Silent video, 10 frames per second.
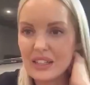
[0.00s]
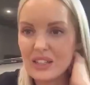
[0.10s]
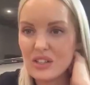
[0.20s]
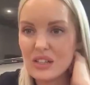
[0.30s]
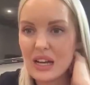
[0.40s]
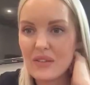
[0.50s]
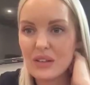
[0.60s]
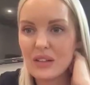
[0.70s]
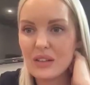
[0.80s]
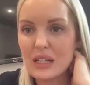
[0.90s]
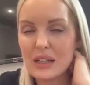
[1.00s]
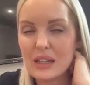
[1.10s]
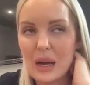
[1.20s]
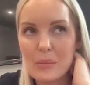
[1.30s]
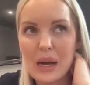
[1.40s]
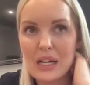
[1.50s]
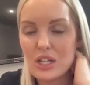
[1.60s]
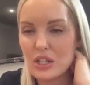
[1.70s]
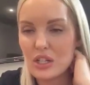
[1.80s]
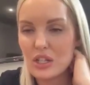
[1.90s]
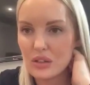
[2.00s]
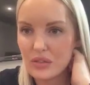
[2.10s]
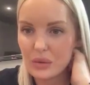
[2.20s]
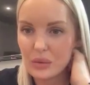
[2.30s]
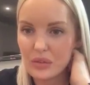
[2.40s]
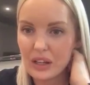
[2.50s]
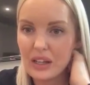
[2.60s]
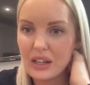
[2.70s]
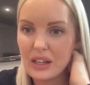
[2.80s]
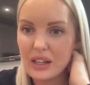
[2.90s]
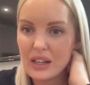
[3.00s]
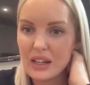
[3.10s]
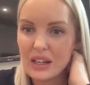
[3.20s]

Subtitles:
and it's just having that patience, I think, with it